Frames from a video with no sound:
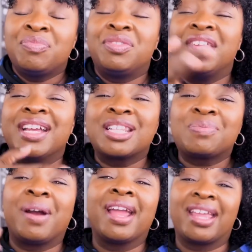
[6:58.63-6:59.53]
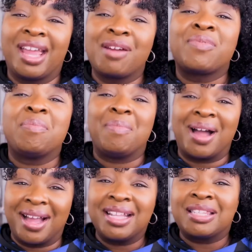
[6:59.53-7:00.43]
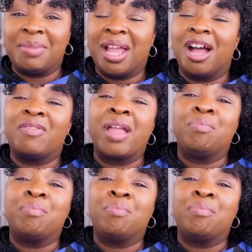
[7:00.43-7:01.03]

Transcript: This right here reminds me of a